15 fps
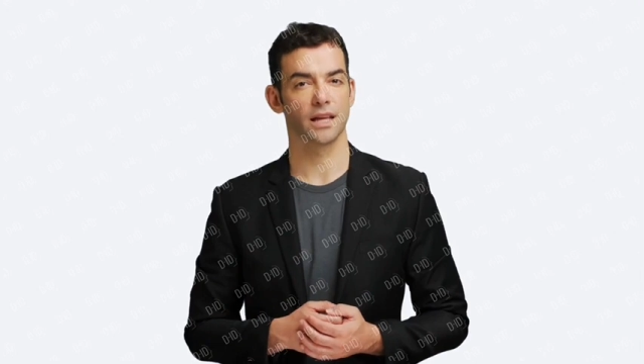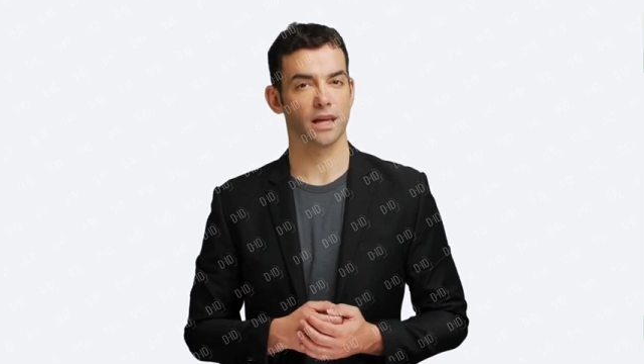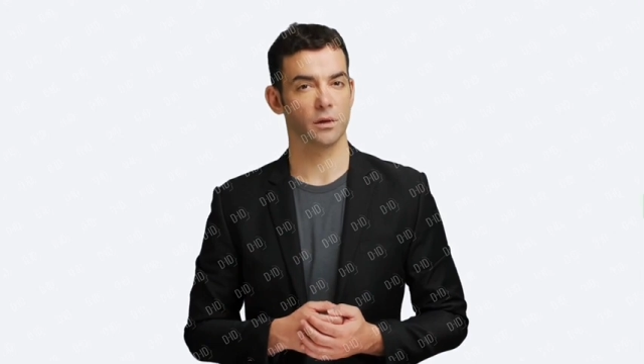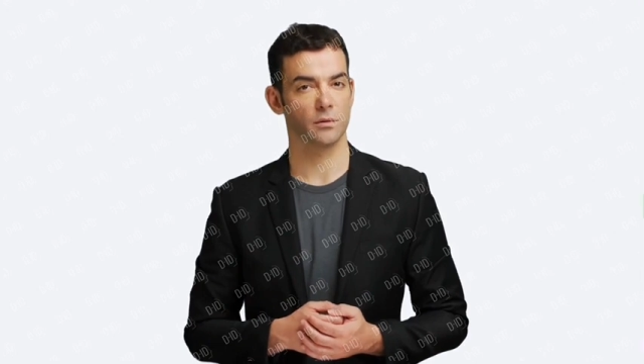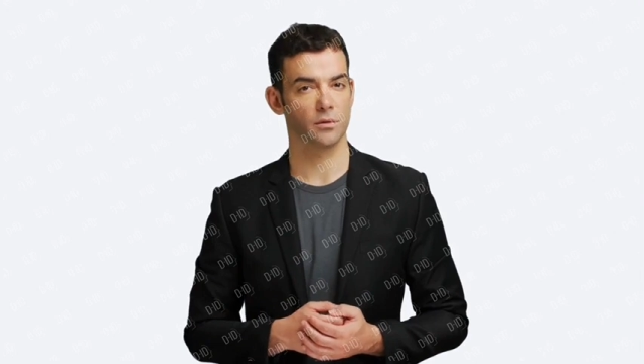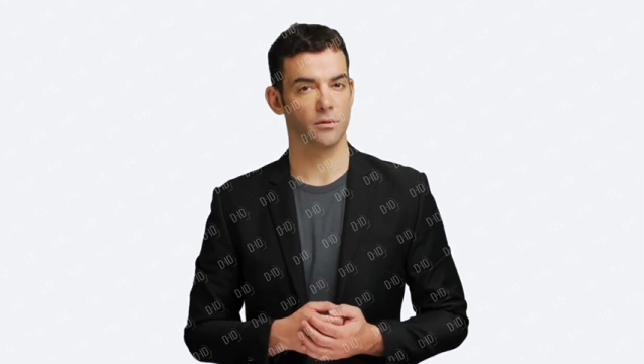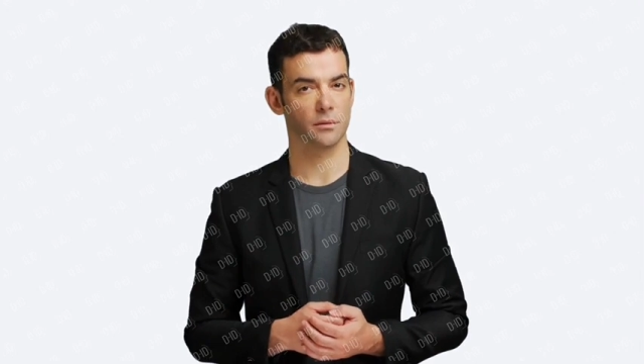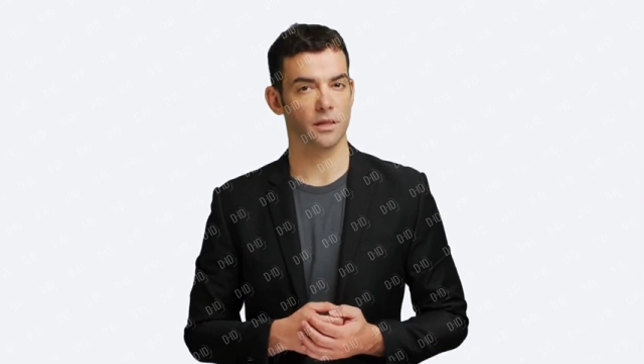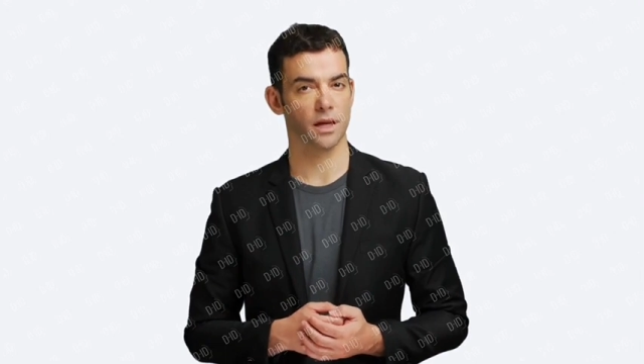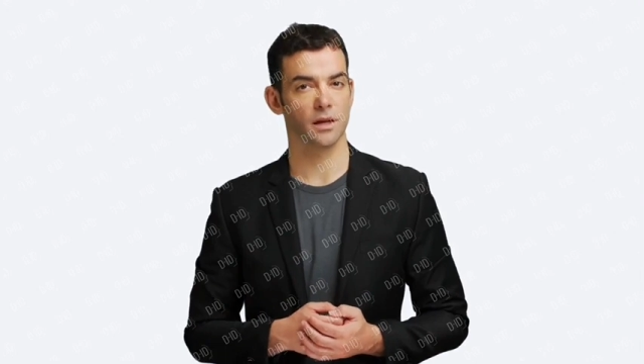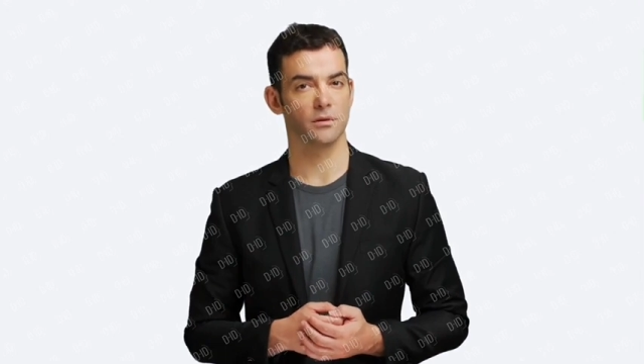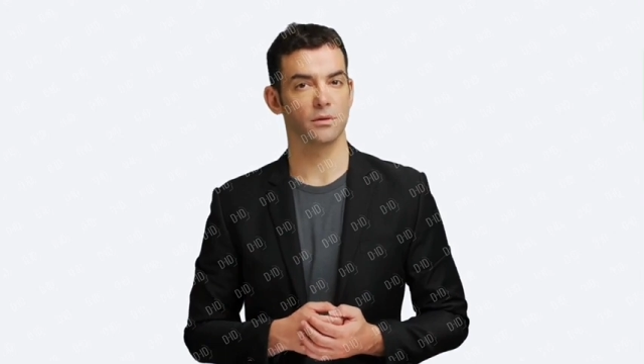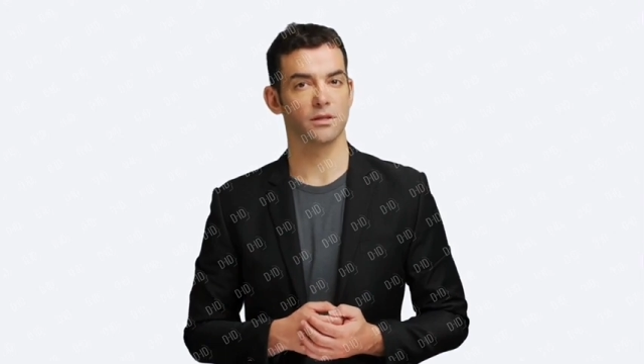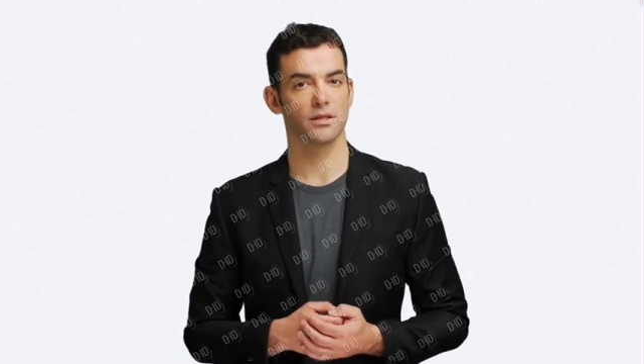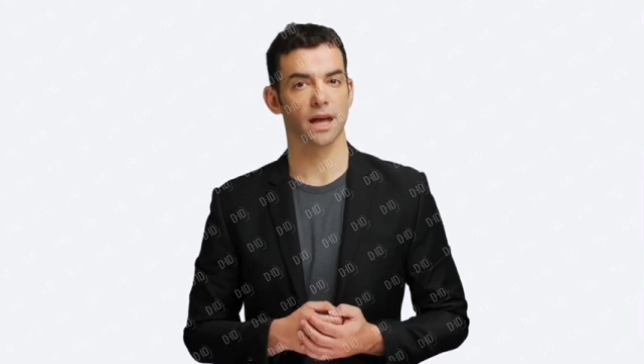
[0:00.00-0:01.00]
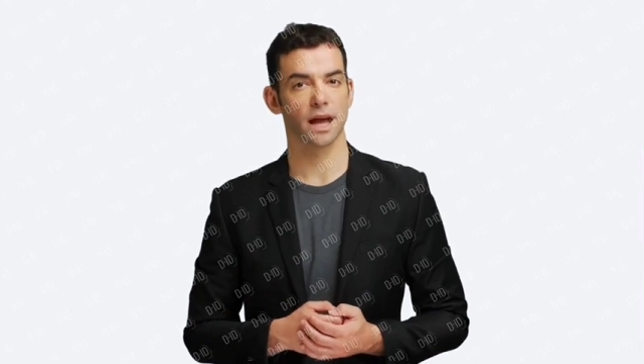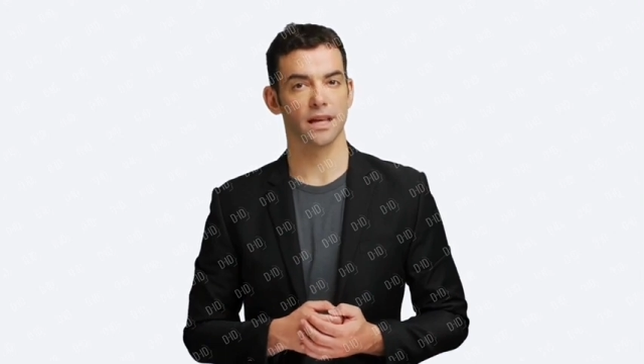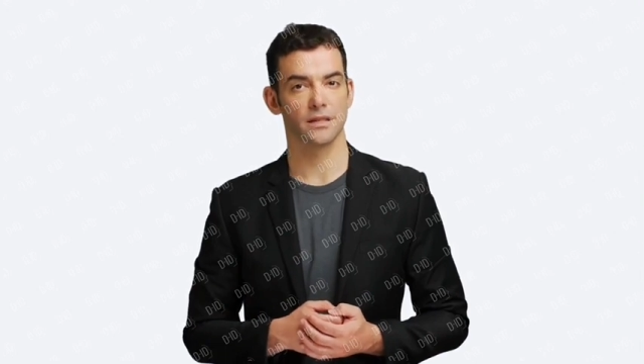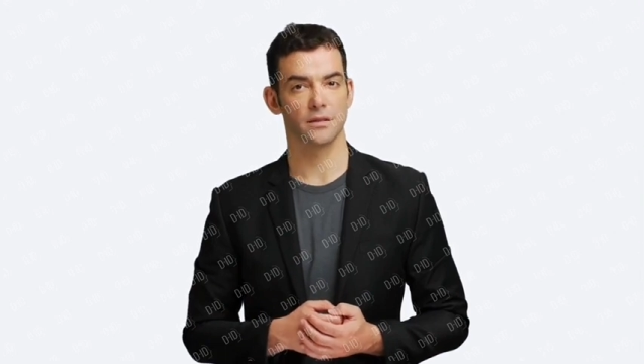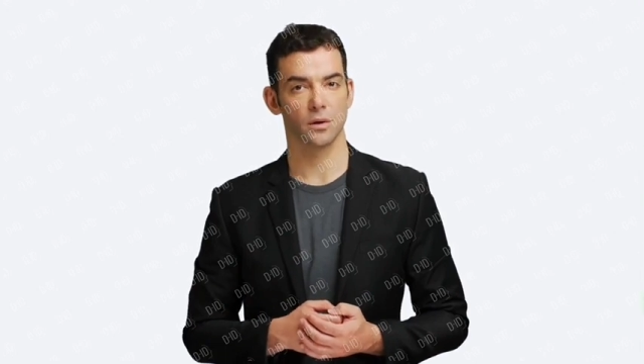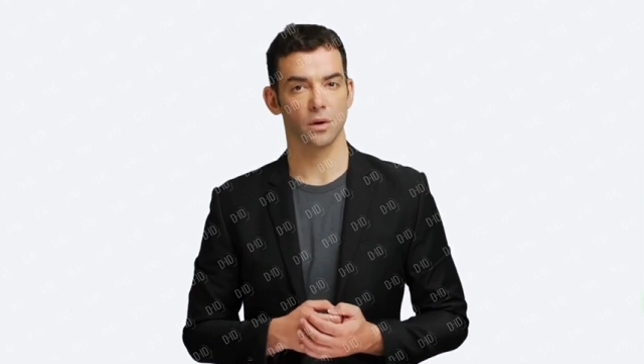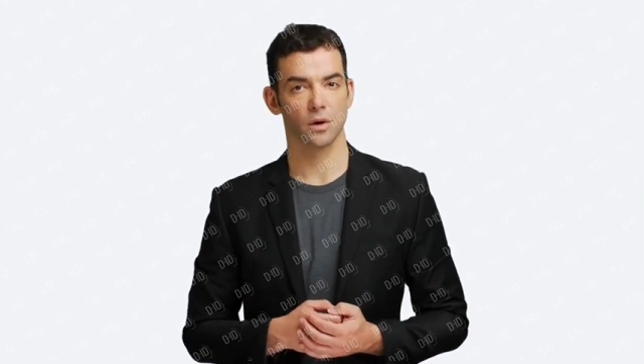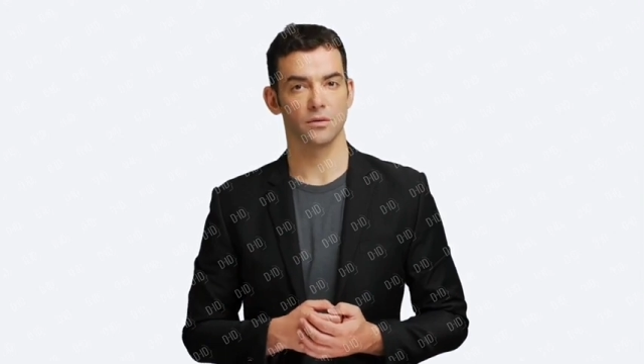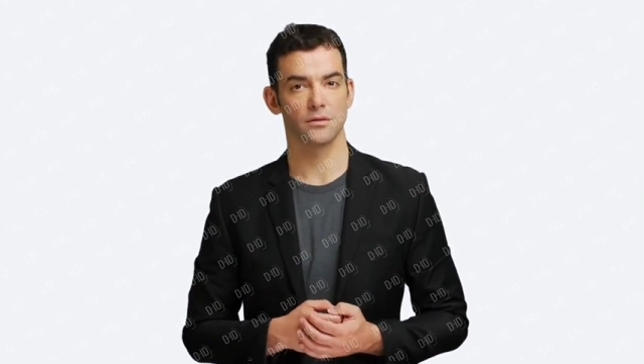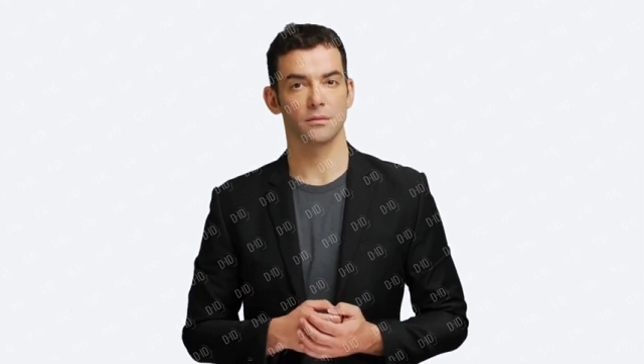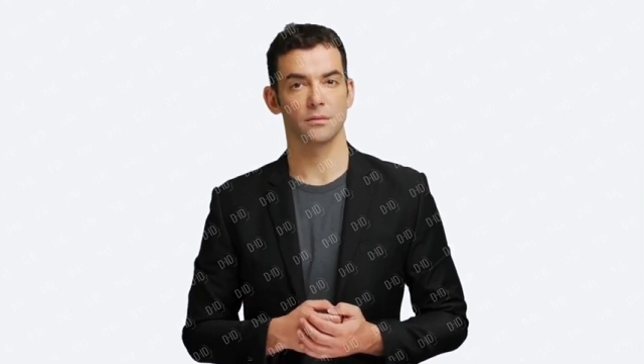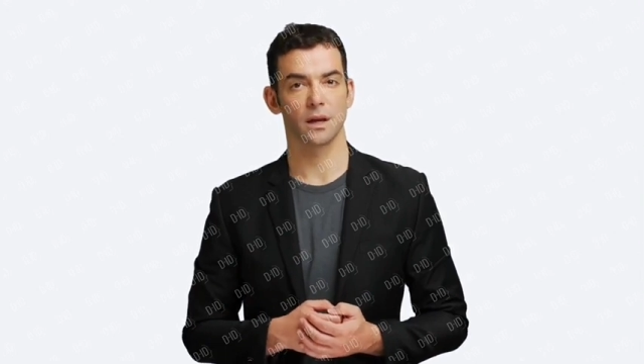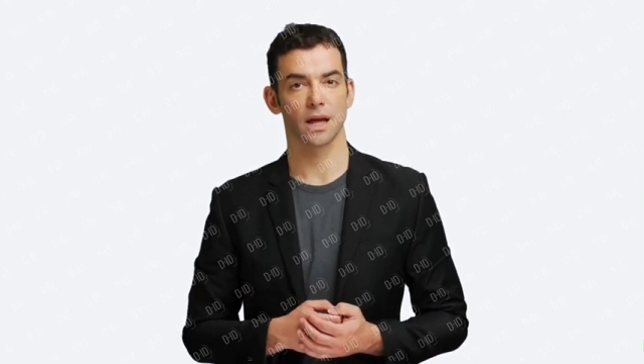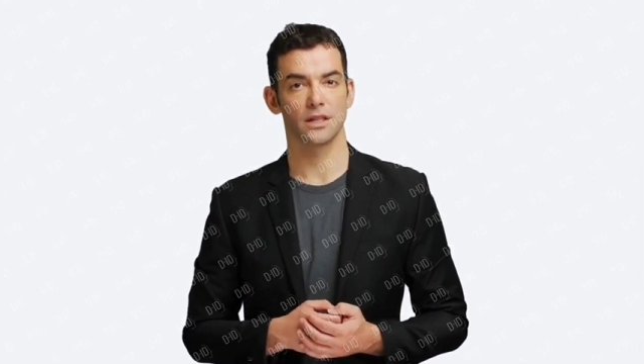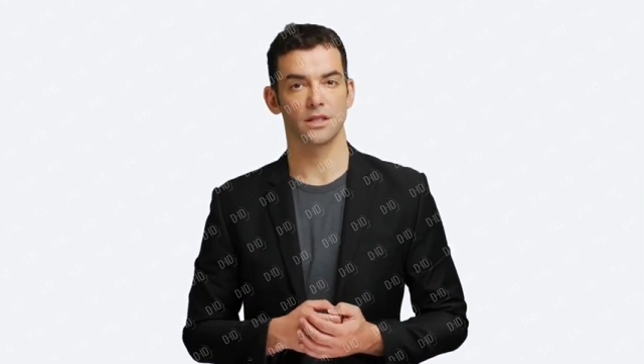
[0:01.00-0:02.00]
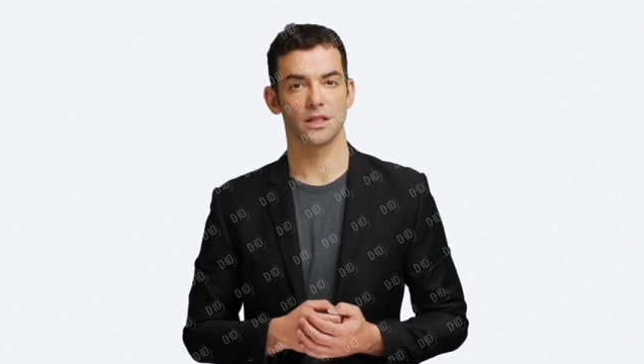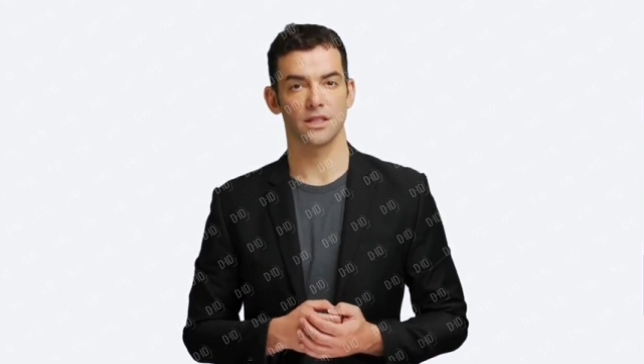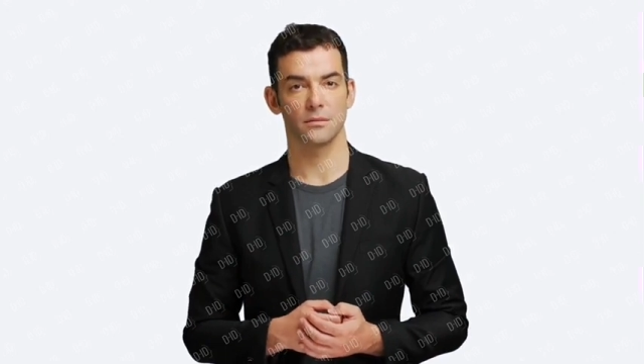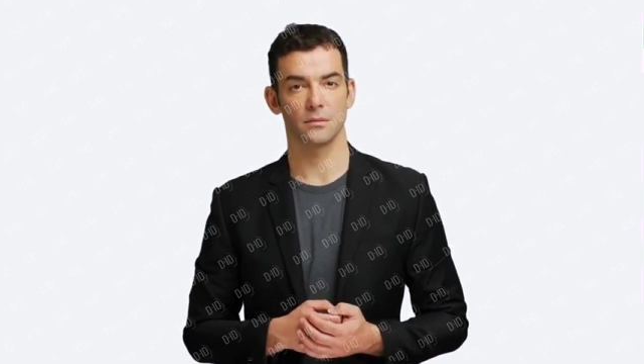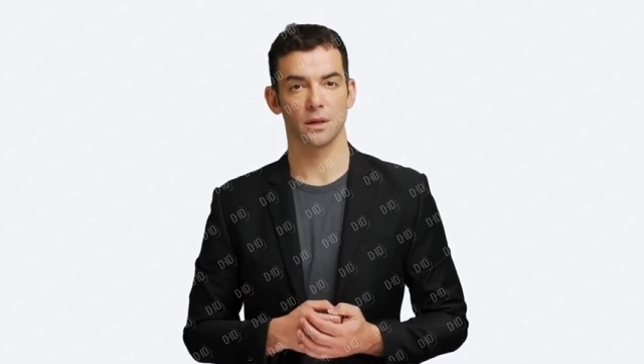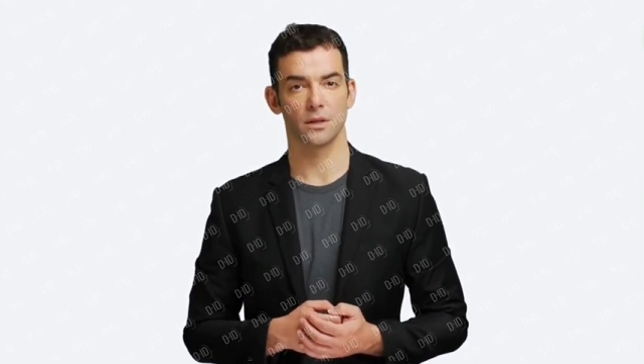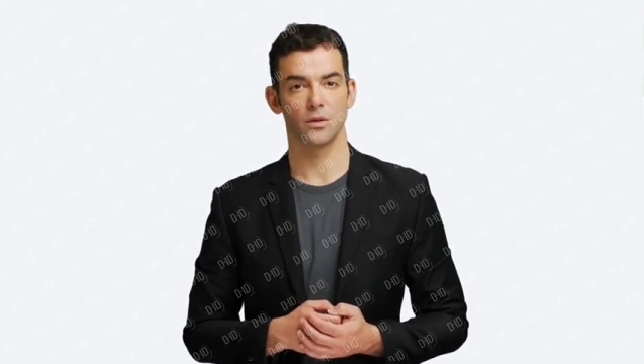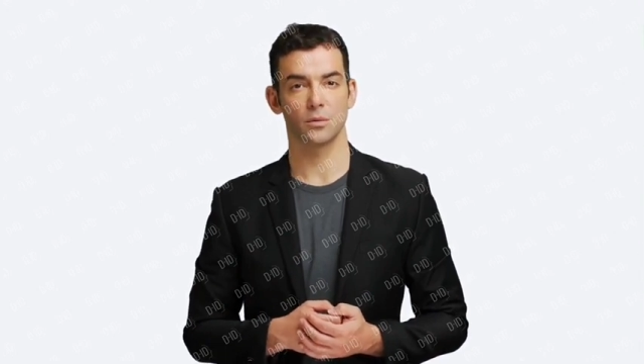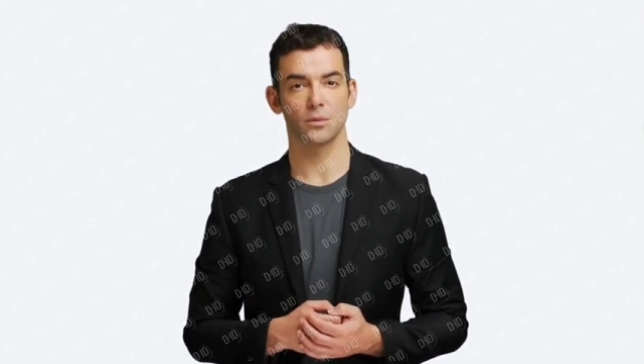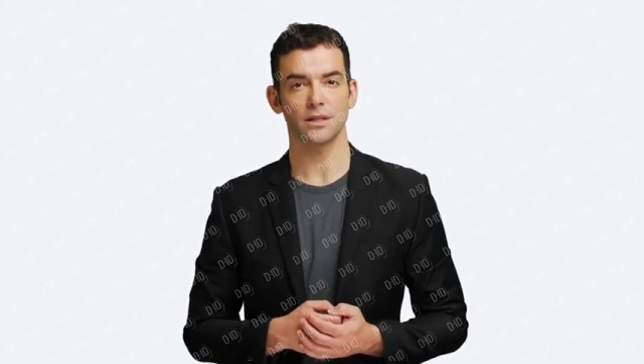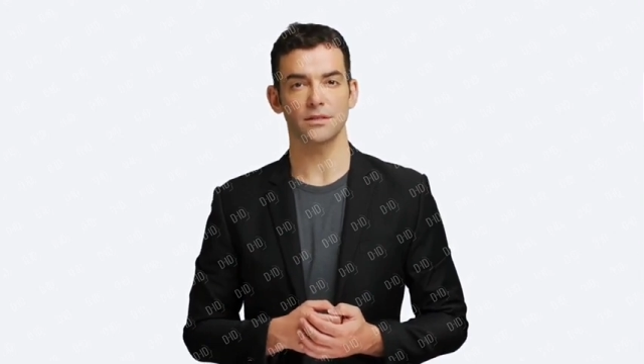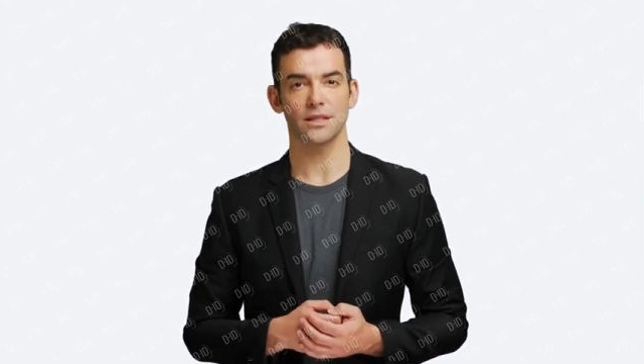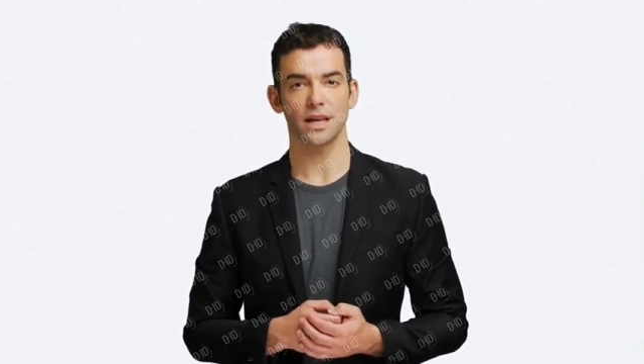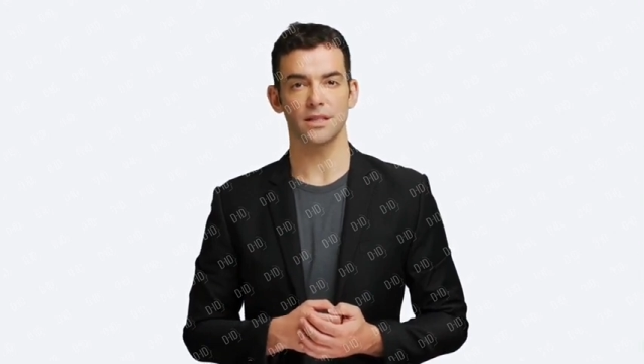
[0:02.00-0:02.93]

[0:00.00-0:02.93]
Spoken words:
it up from a counterattack, or if the match is about to end